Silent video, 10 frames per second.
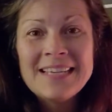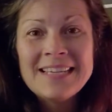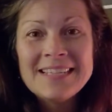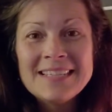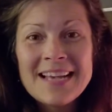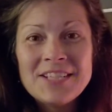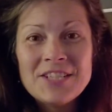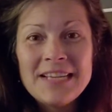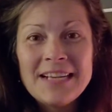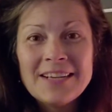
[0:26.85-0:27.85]
in
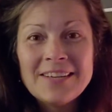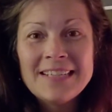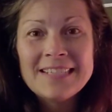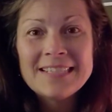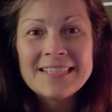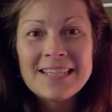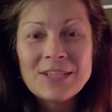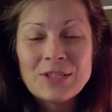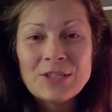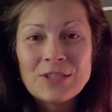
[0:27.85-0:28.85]
Sagittarius that
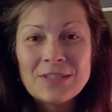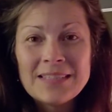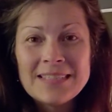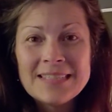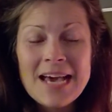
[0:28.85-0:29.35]
occurred this